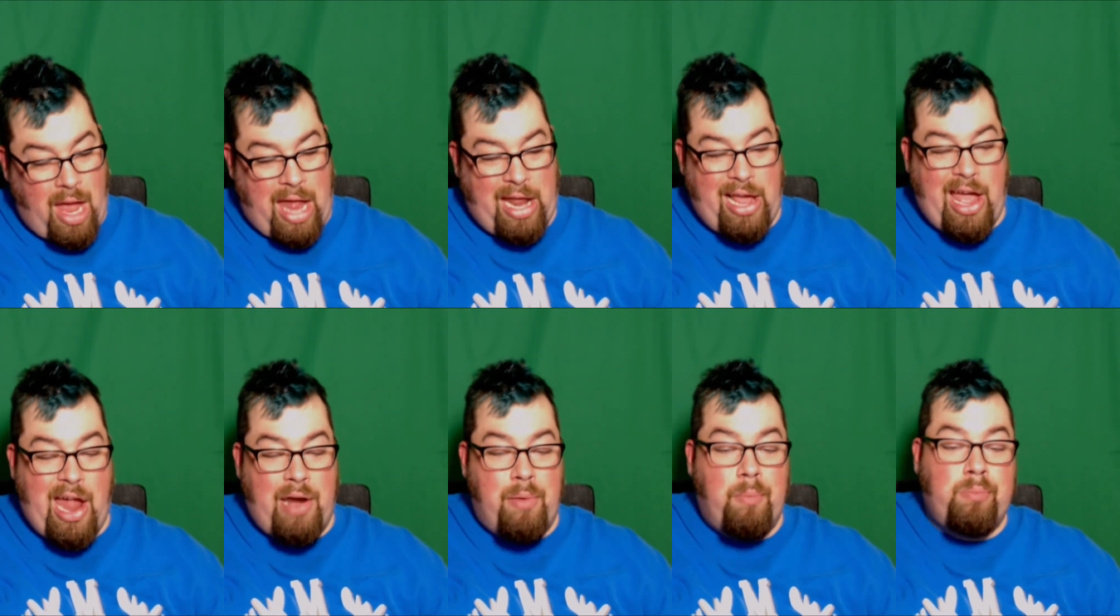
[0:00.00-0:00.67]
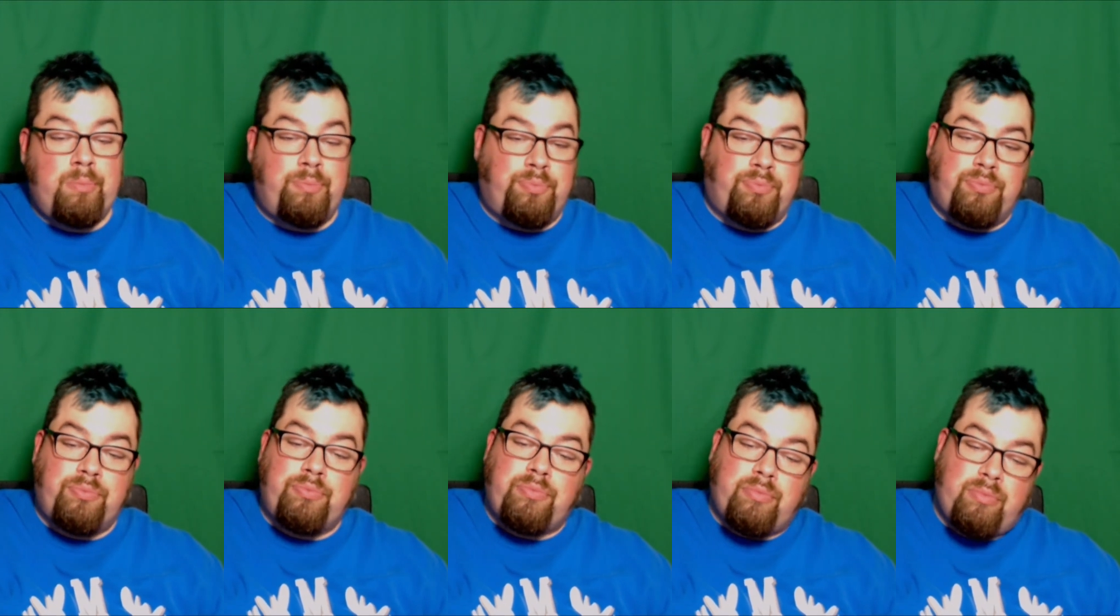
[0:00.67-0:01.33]
and again,
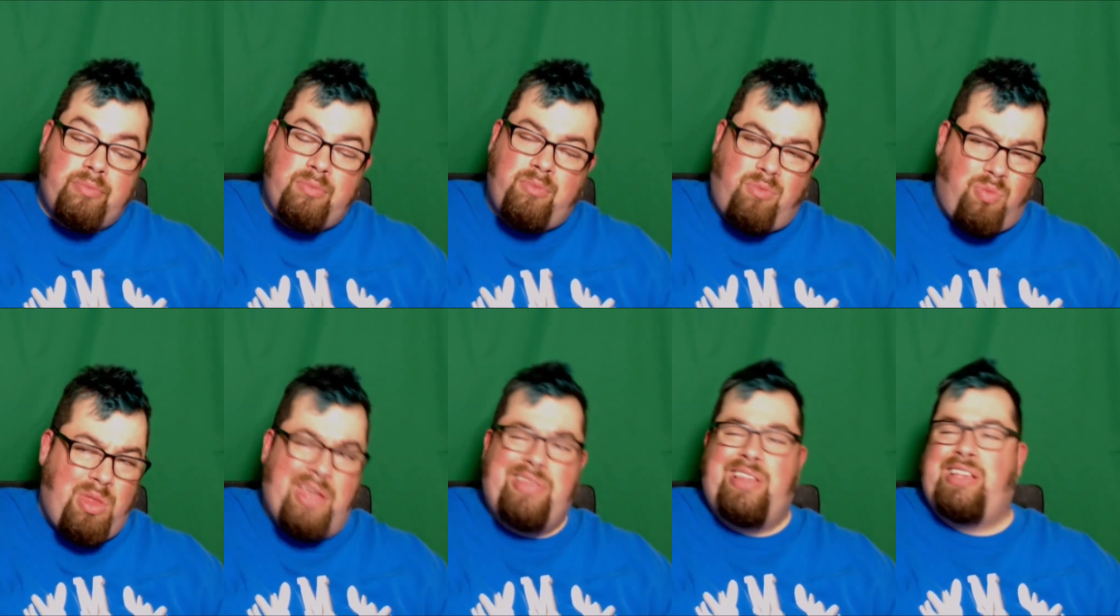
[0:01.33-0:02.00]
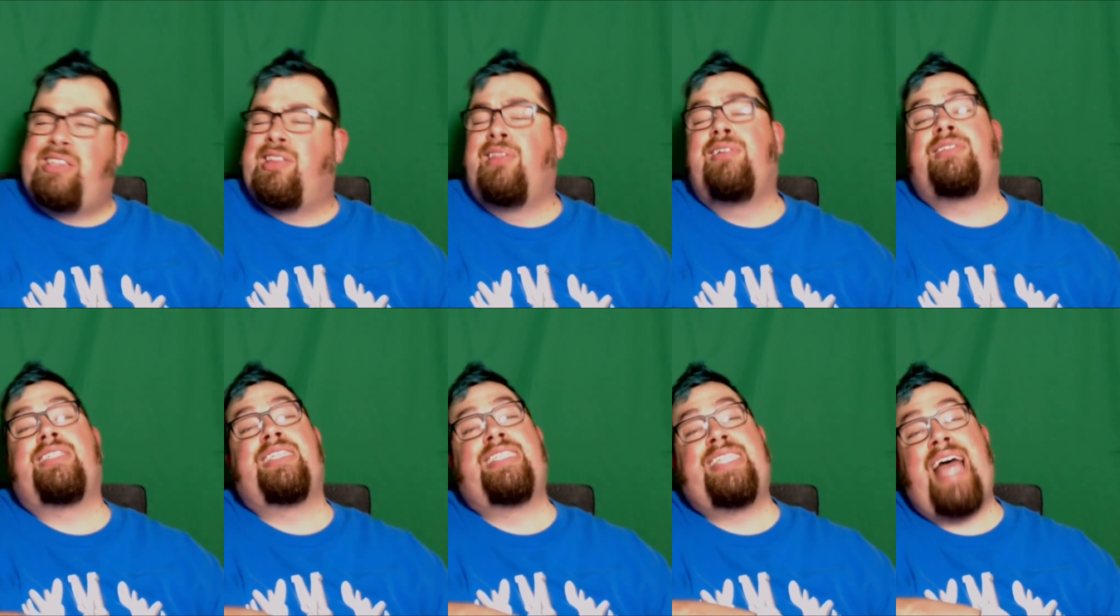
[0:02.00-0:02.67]
this looks
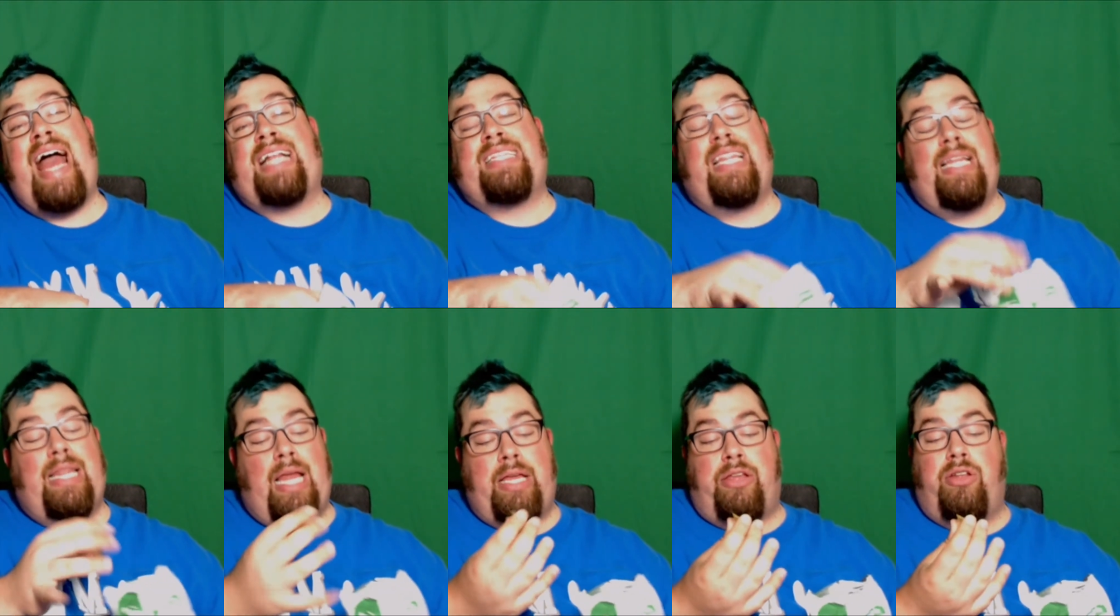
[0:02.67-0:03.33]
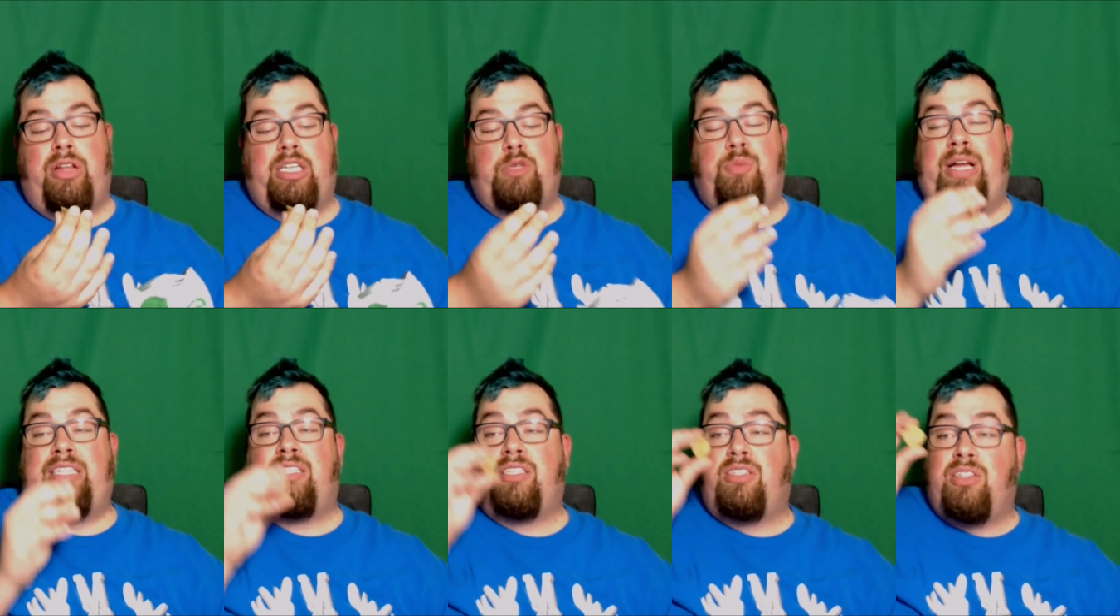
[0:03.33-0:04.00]
exactly like you'd
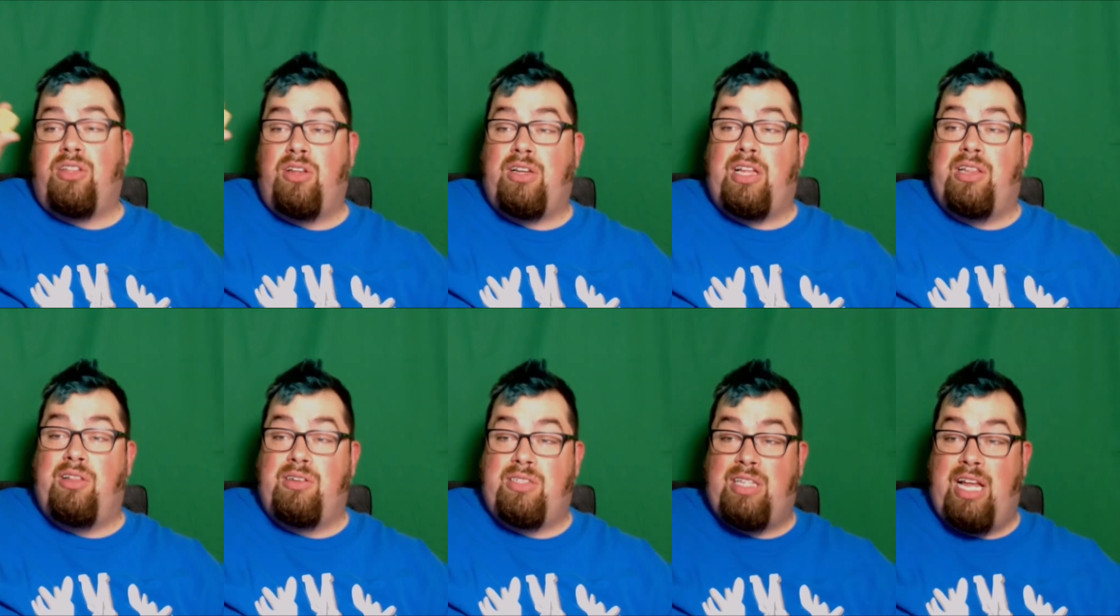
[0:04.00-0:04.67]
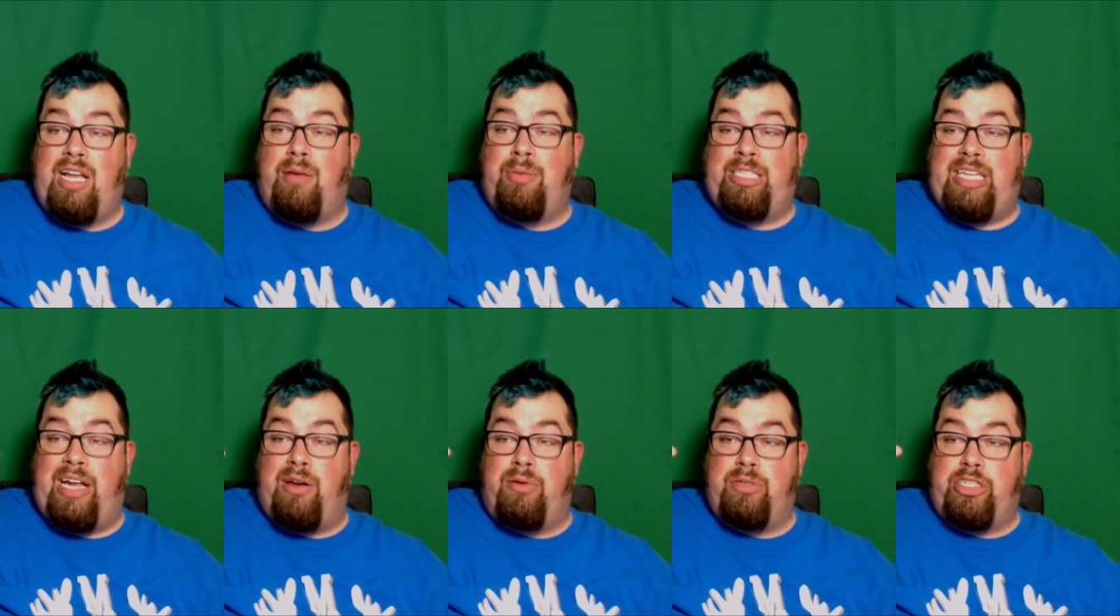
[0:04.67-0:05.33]
expect it to look. It looks like a
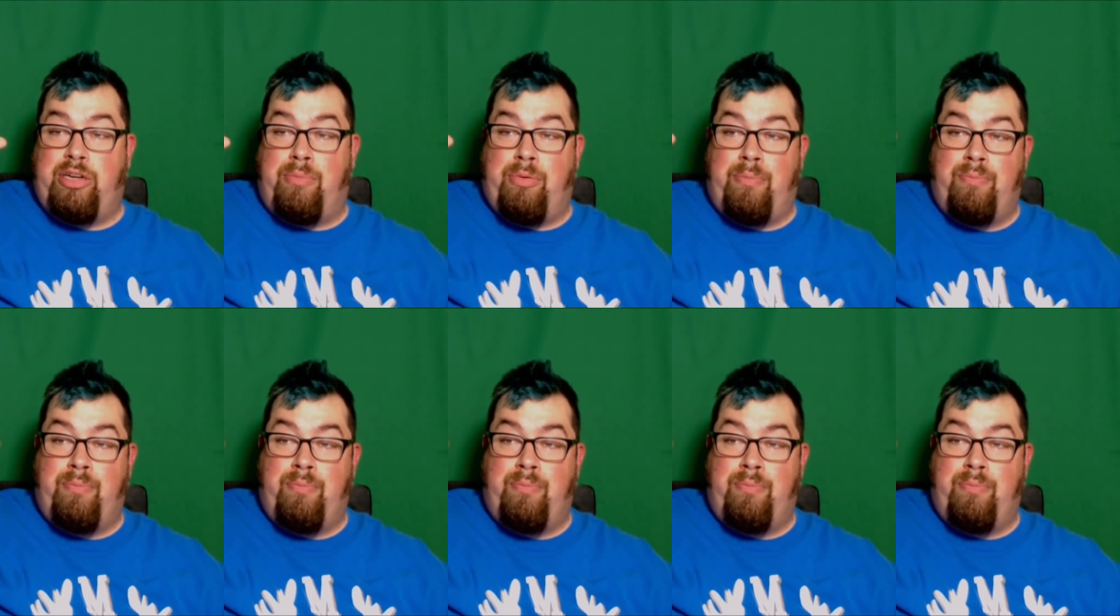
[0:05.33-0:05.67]
potato chip.